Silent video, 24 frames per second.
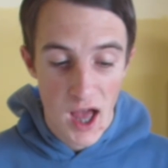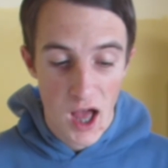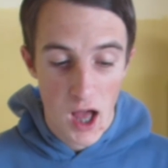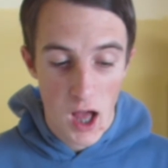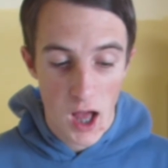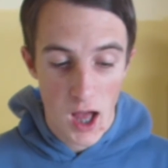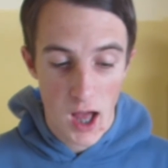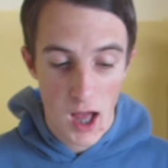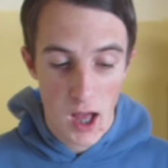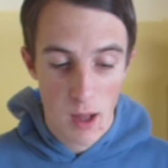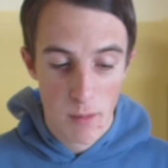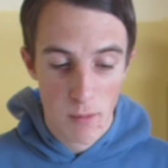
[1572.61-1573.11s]

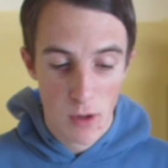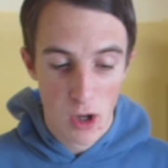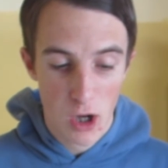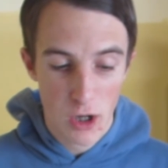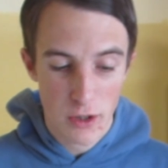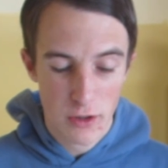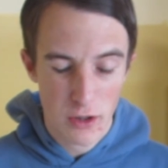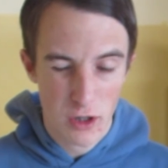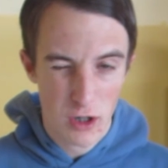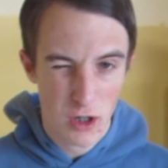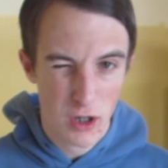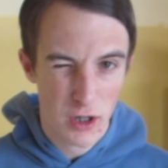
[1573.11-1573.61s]

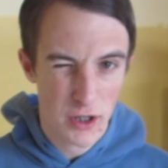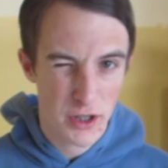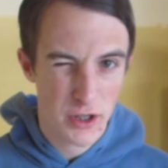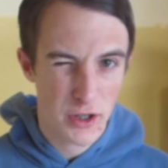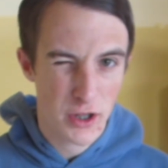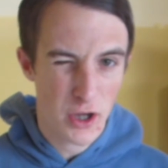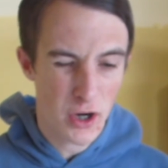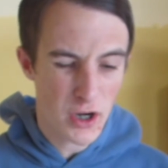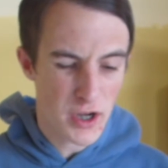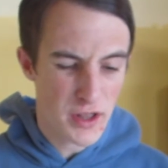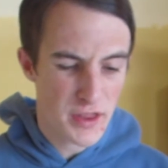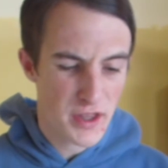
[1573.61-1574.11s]

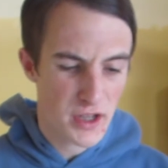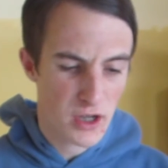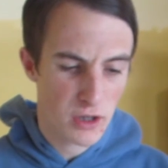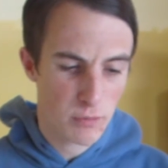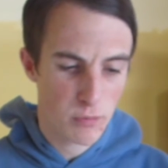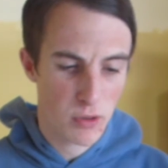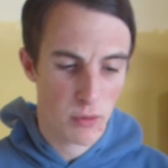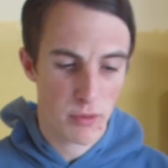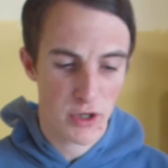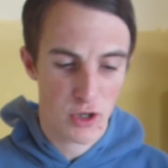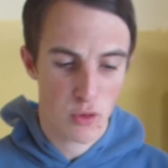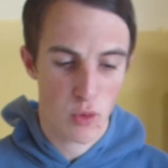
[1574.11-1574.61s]
The only thing I'd
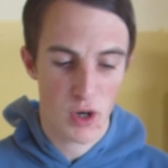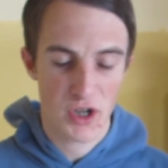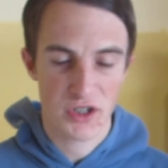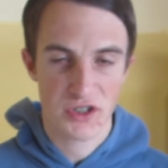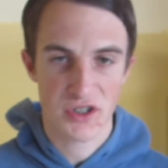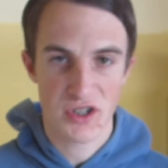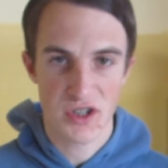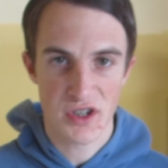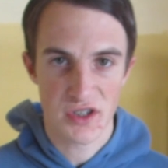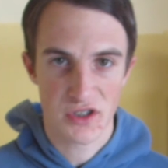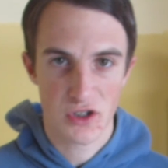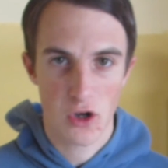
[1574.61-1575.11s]
probably
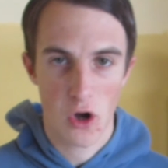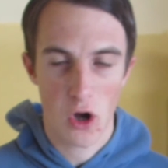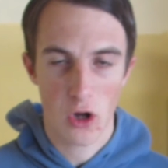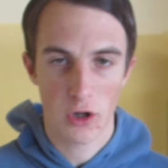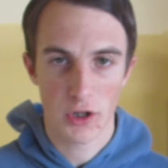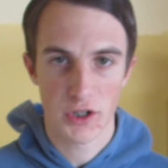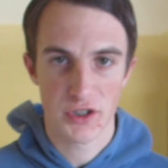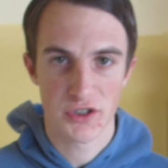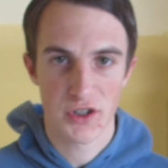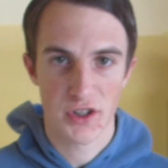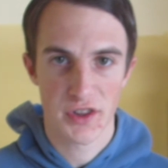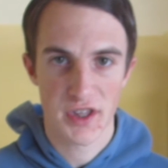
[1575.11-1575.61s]
question is
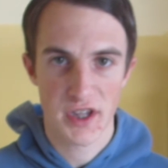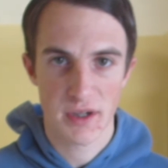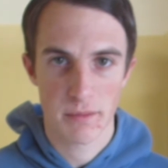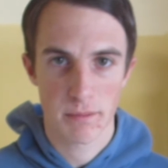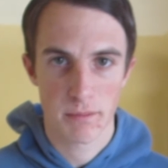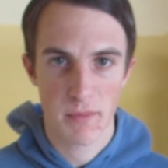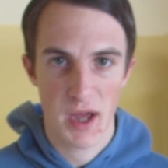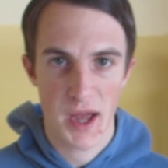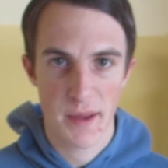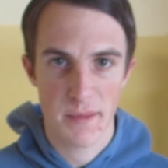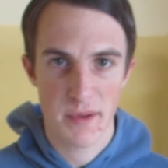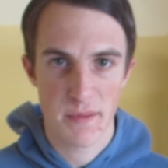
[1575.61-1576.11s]
Collins. I think
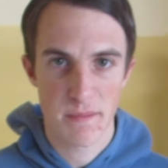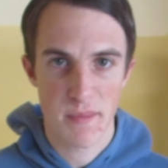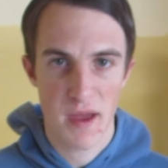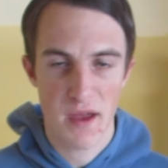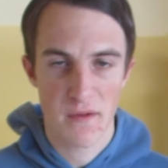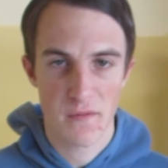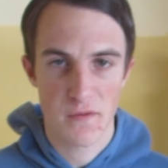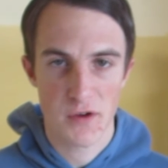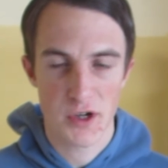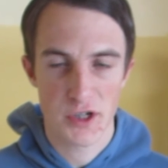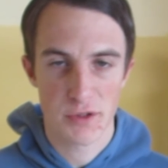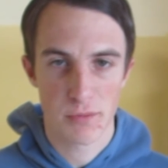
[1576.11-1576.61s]
maybe
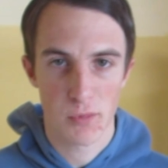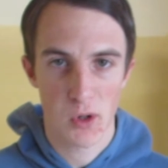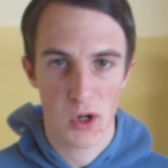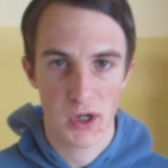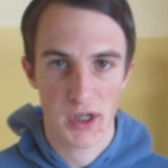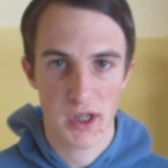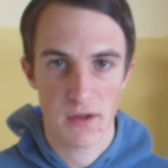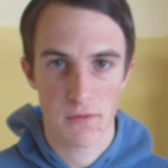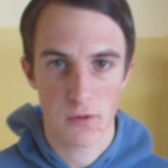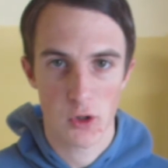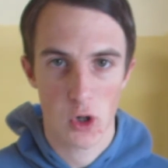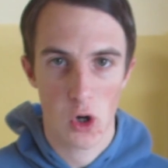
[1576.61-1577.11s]
Beveridge might
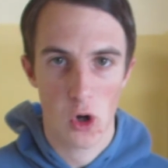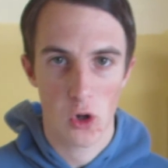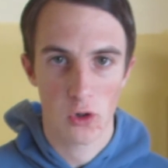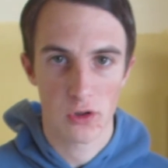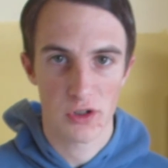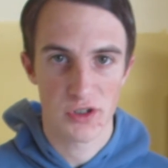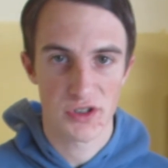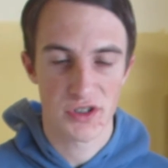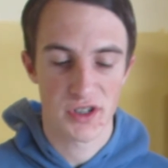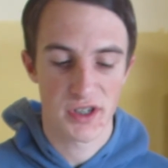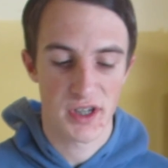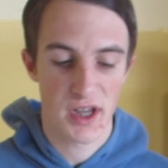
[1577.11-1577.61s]
give
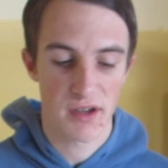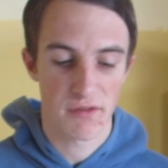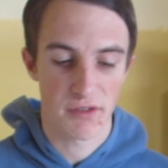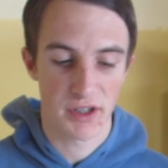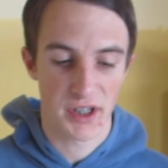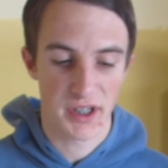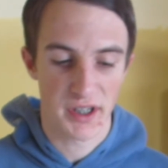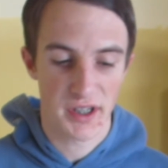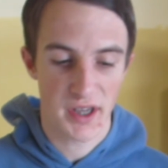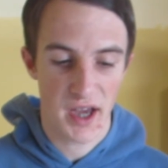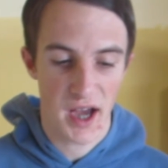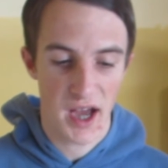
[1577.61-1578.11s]
Collins another
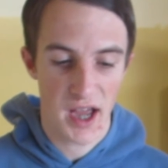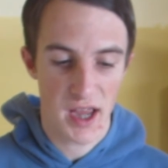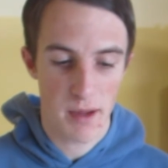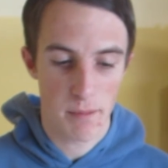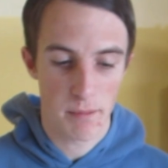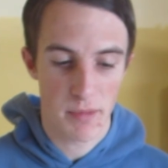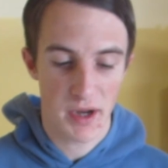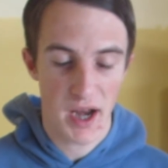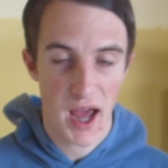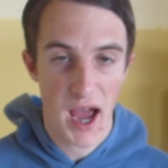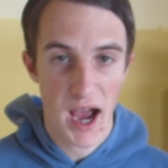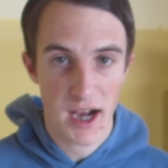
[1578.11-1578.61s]
game,
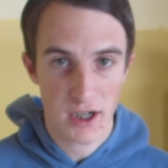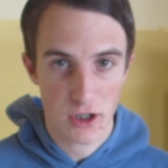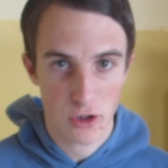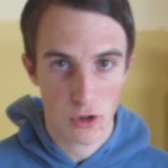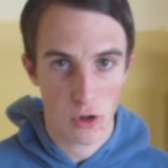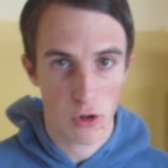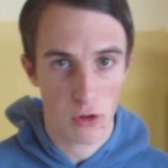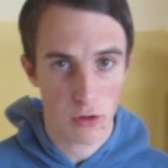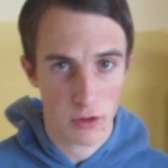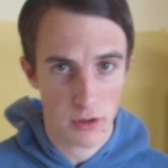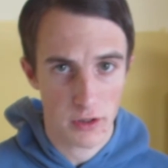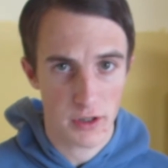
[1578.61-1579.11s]
but
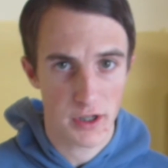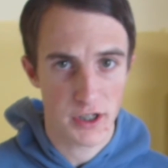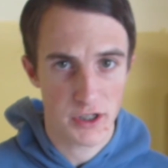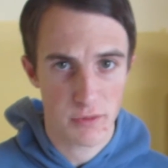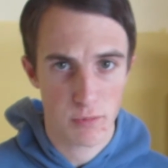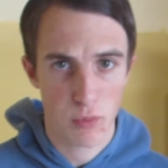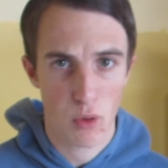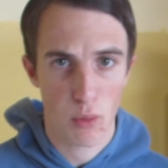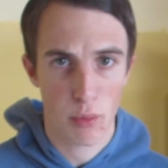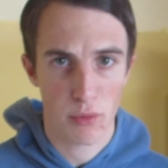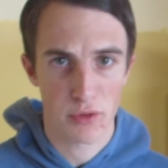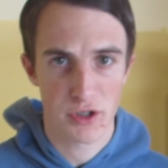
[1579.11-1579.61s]
Adcock, it's
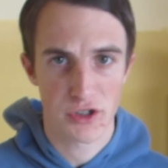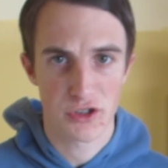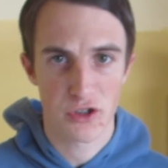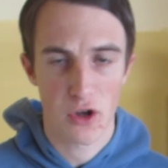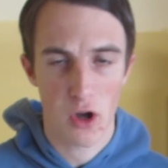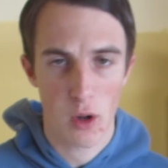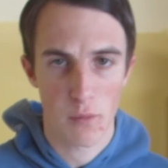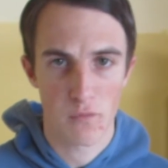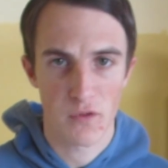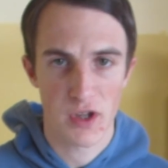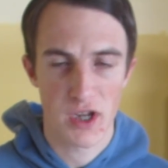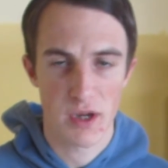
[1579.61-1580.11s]
probably
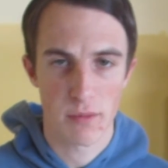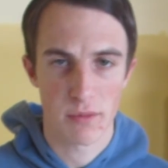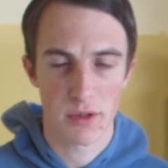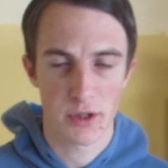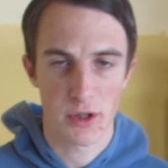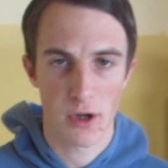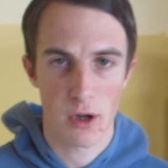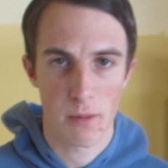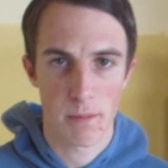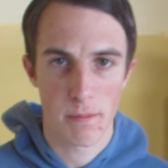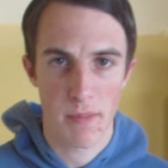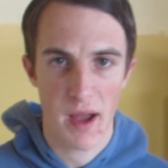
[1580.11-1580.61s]
time for him to
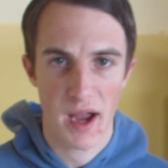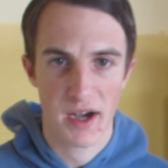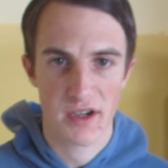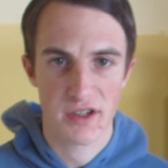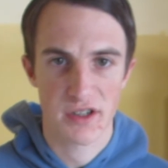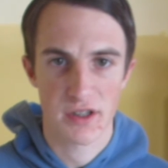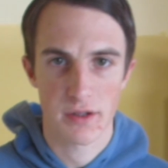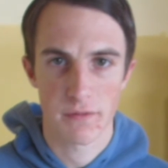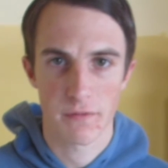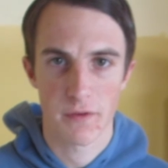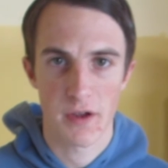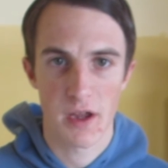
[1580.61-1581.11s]
go back
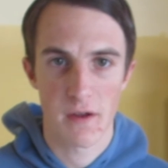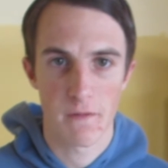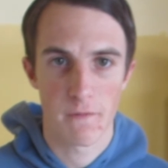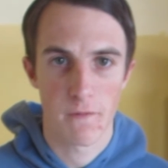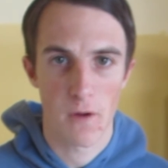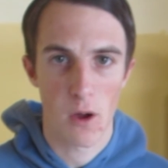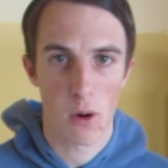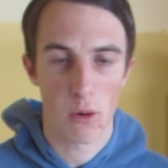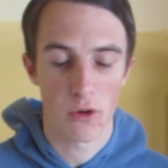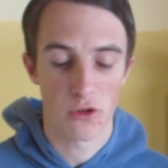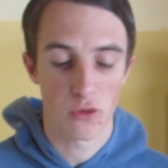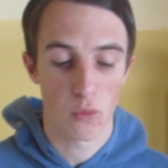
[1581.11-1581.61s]
to the
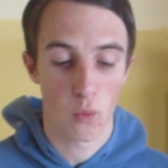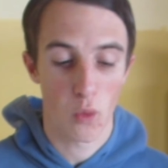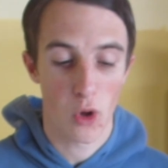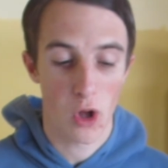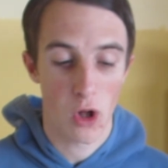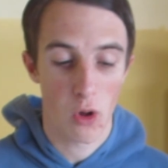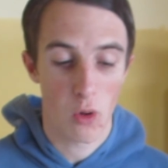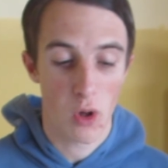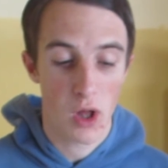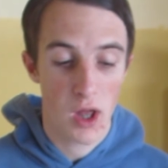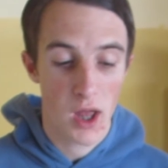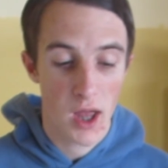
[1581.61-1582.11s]
VFL as
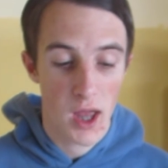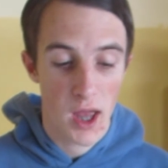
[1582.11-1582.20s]
well.